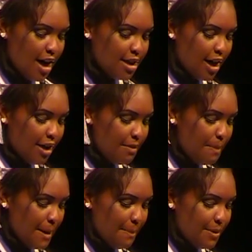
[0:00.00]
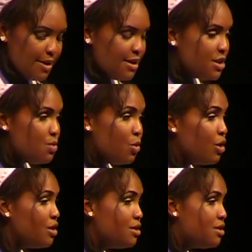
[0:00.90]
A lot of people in this
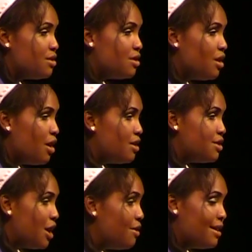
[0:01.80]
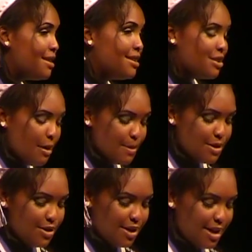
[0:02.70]
world don't get this
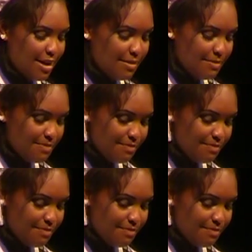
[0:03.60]
opportunity.